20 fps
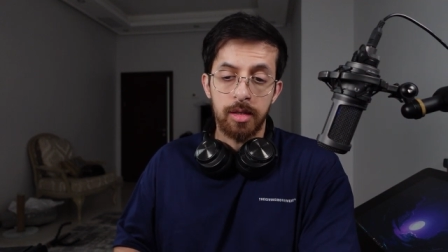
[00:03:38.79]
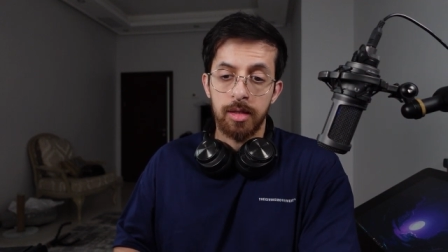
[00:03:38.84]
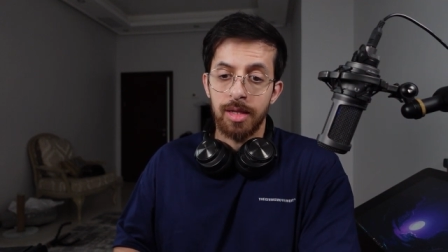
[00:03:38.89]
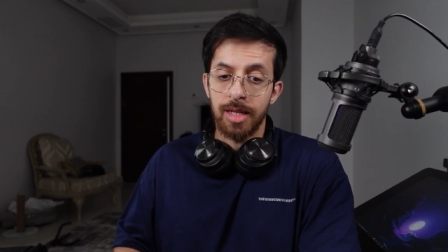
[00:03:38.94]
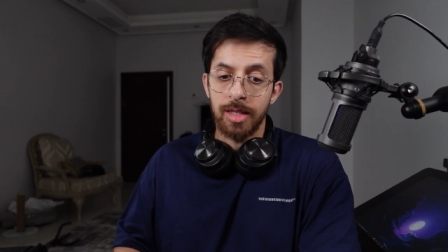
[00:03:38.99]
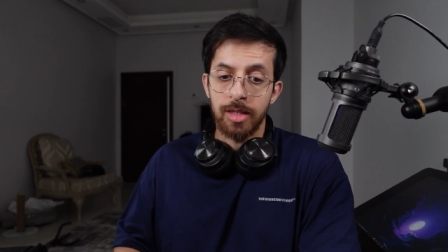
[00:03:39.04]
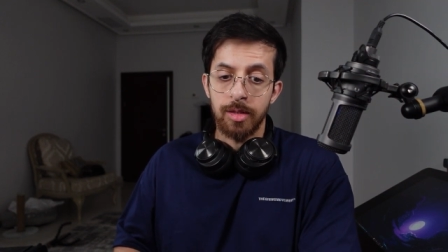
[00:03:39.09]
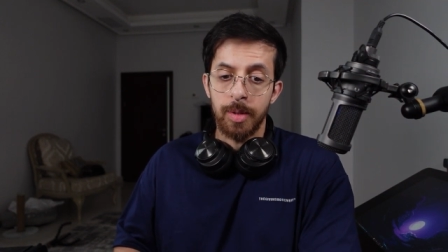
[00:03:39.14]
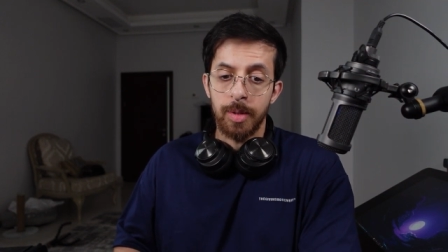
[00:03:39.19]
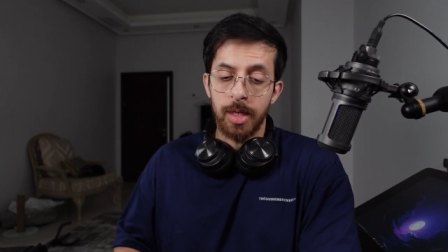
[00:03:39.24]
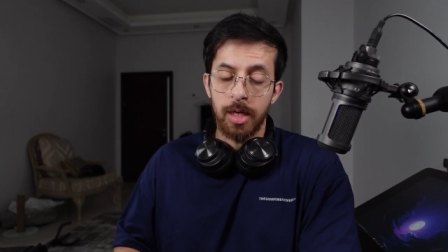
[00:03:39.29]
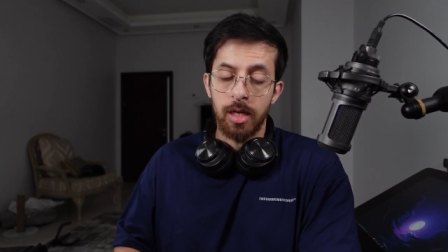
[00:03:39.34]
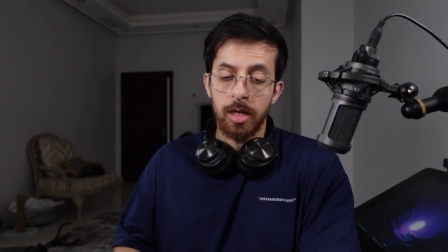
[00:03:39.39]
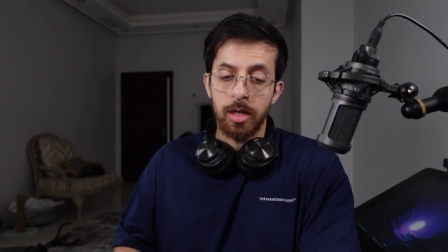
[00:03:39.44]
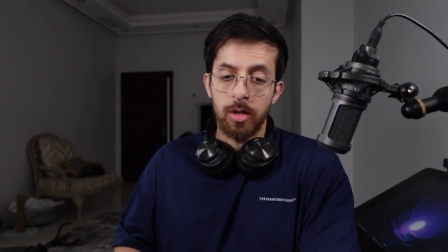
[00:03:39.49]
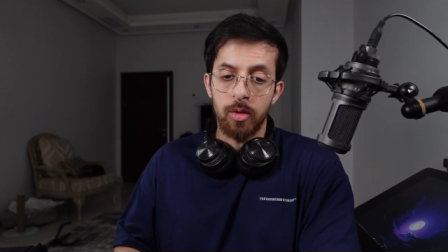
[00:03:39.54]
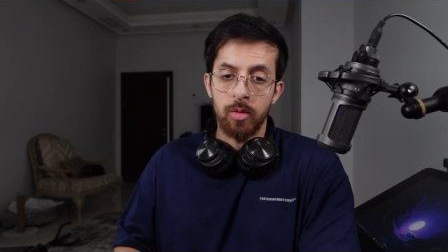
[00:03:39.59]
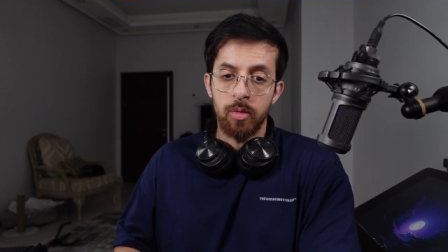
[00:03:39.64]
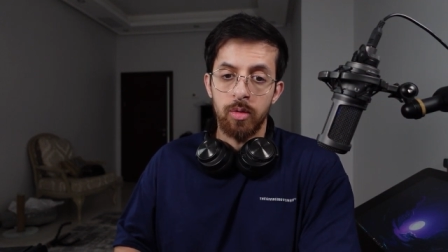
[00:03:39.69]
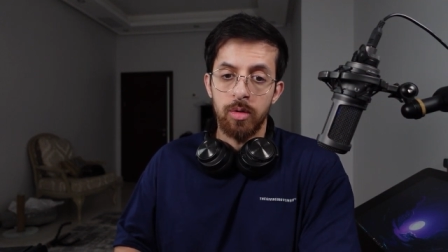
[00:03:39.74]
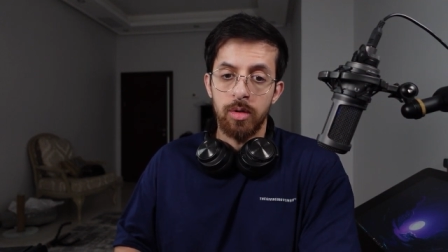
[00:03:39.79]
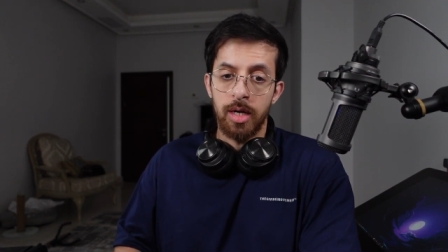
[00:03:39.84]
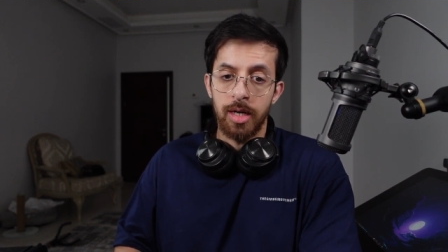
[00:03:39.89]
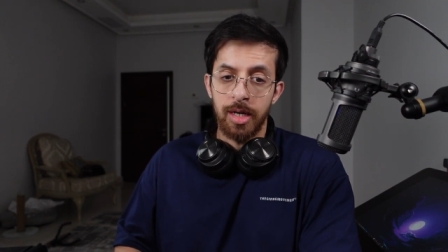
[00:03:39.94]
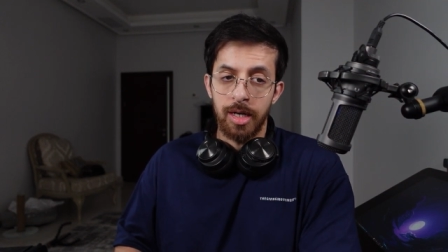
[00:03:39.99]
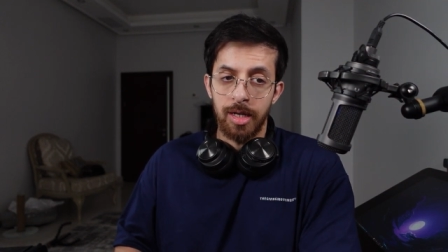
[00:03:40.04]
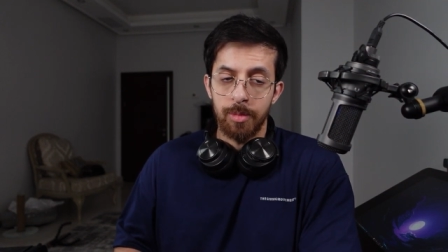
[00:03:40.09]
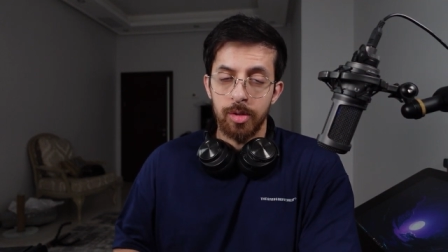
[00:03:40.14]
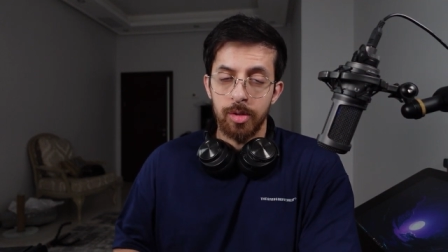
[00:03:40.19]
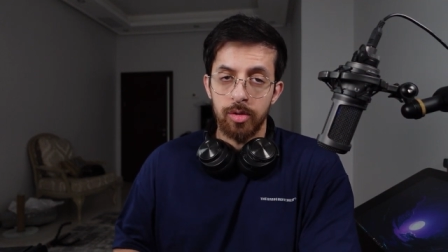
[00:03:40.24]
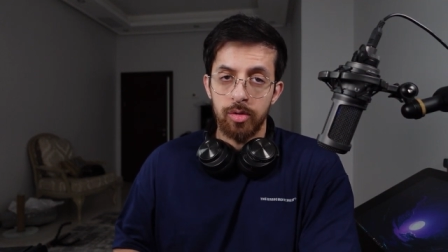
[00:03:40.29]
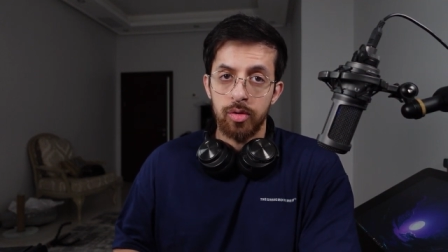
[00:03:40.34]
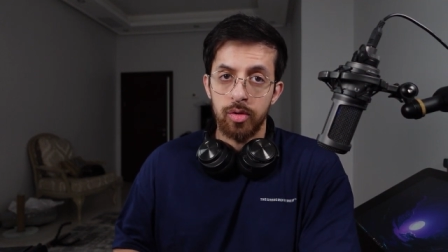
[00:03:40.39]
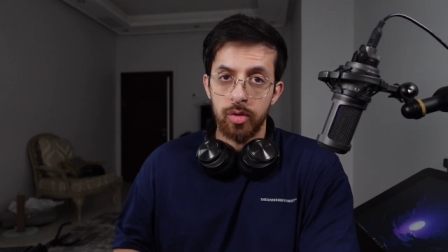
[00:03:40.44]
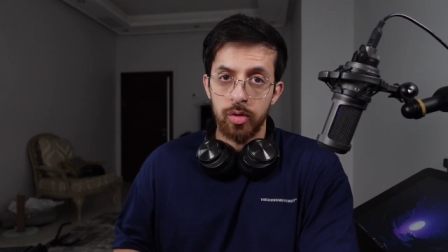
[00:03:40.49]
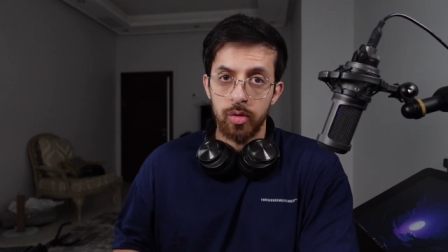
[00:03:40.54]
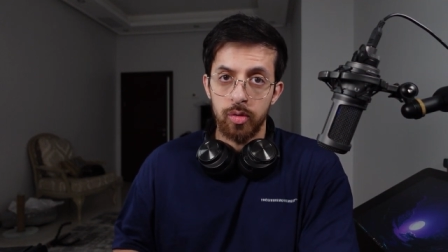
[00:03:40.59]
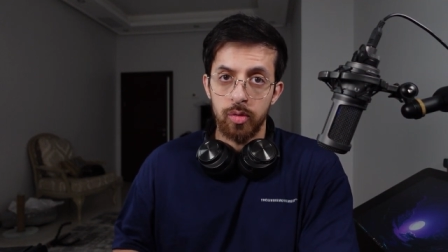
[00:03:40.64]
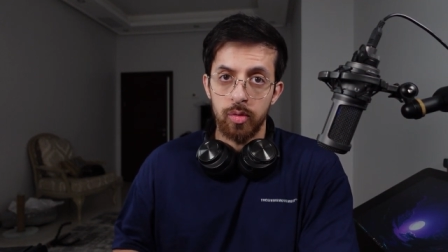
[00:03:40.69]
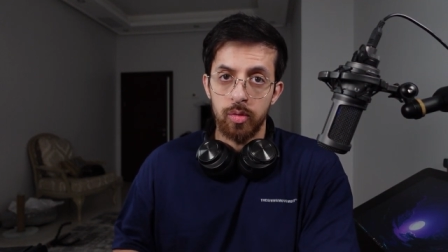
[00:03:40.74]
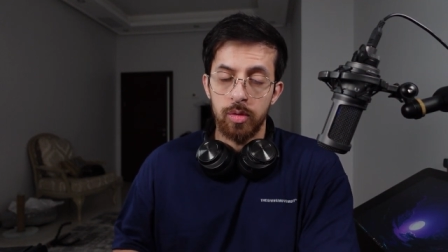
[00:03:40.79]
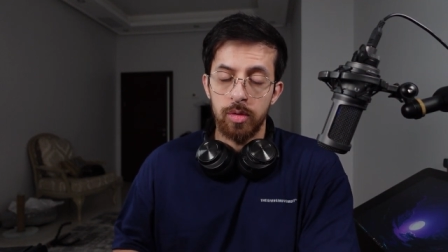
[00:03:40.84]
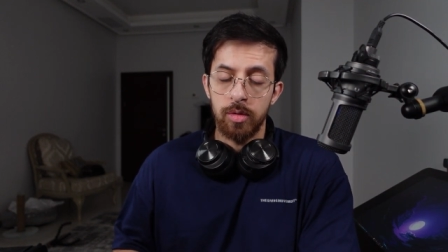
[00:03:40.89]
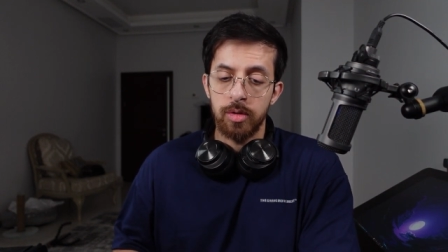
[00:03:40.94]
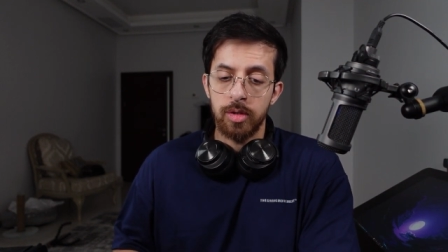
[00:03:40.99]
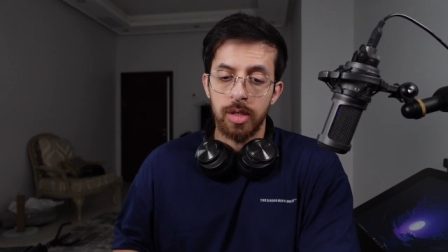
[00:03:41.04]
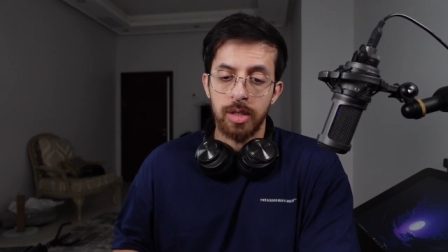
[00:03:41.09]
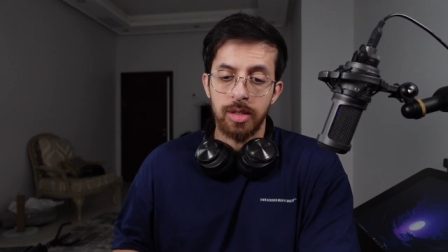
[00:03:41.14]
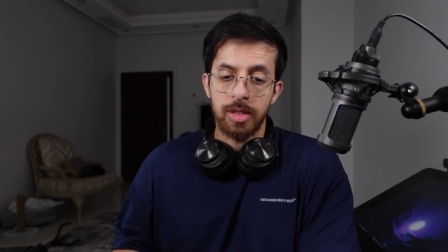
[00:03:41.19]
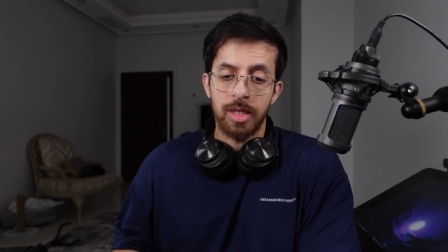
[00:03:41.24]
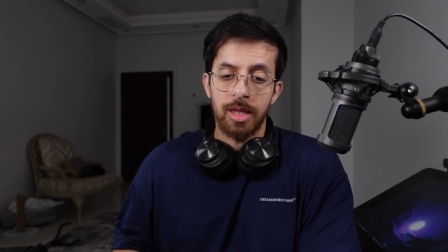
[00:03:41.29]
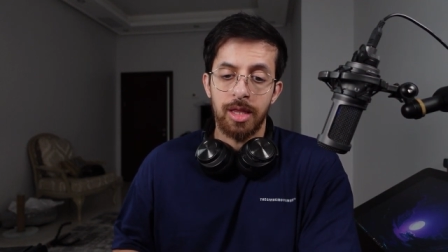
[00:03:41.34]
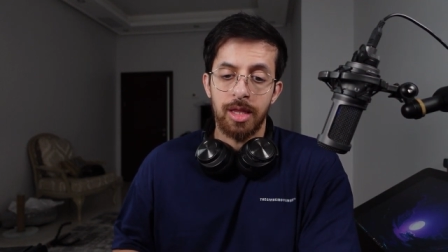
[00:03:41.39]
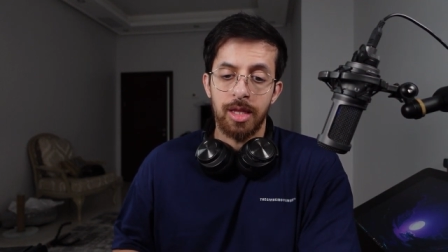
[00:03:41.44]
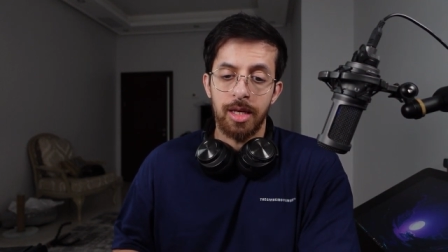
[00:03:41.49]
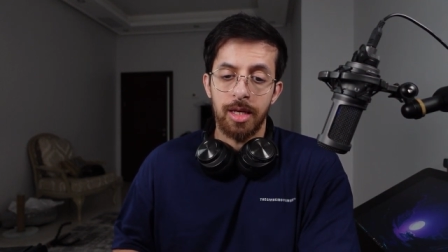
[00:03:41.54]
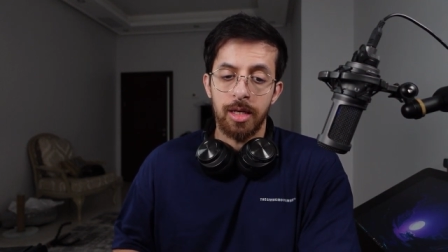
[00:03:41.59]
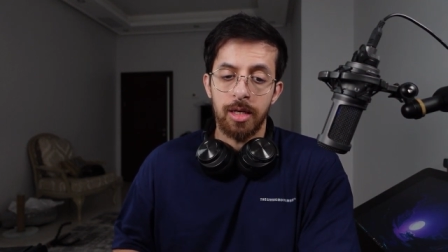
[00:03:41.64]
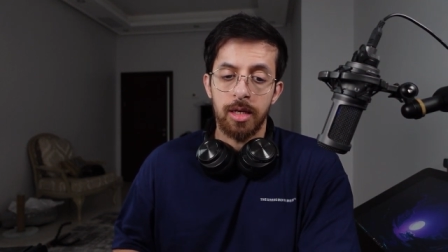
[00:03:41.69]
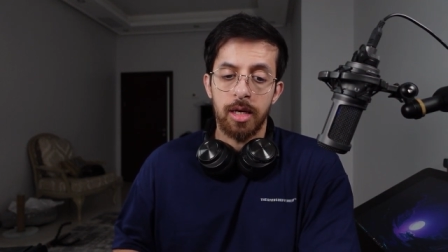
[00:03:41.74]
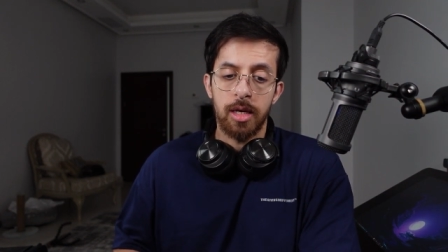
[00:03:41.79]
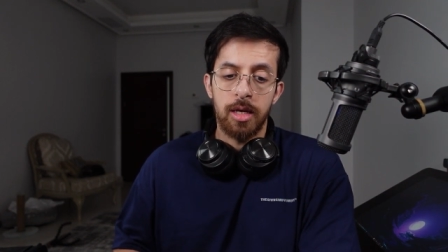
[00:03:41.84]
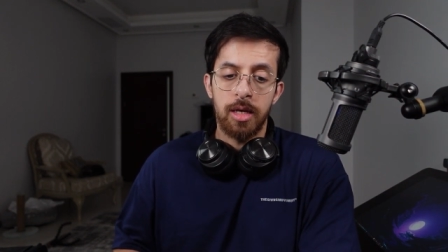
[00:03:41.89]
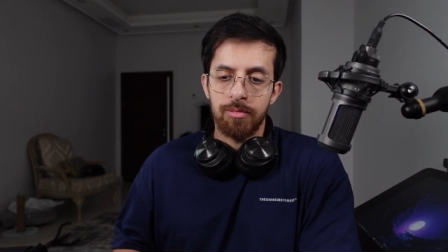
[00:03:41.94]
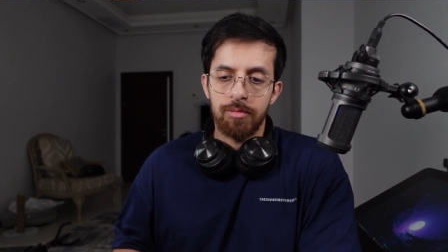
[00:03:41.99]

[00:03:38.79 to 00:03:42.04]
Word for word: that's making you unable to do such a thing,